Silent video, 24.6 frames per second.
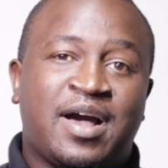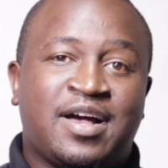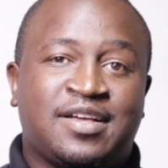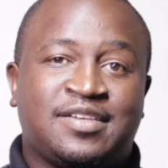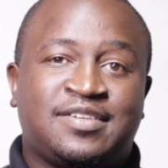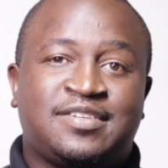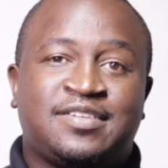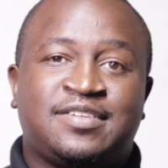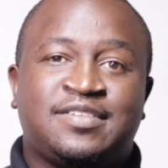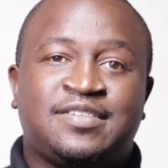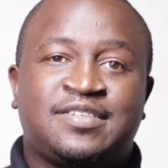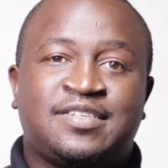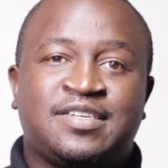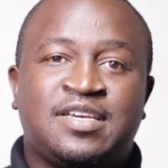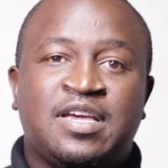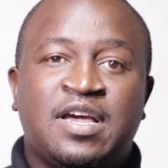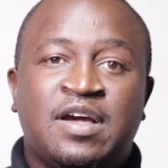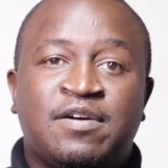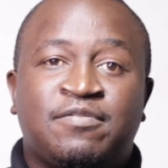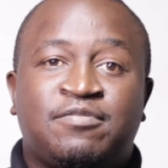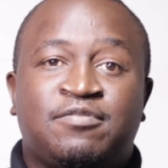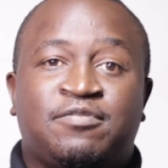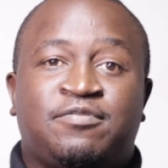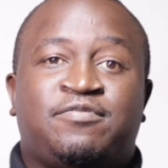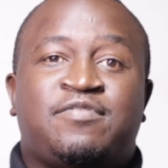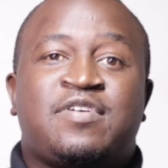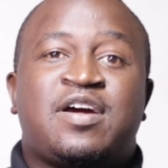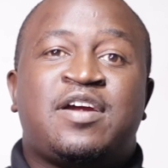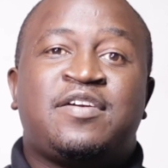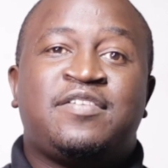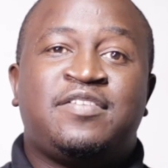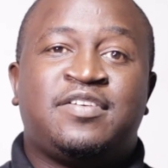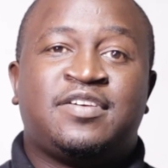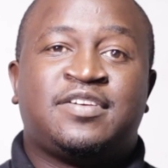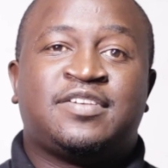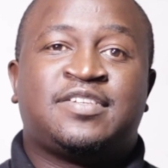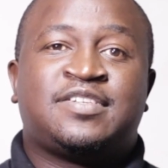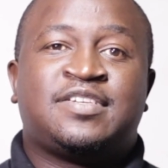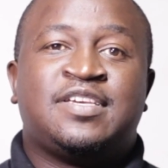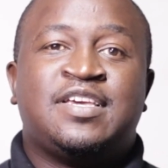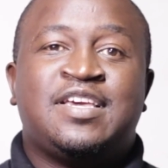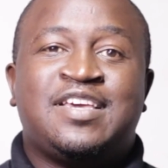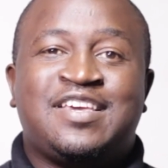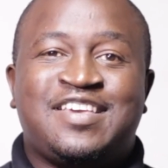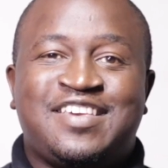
assets for various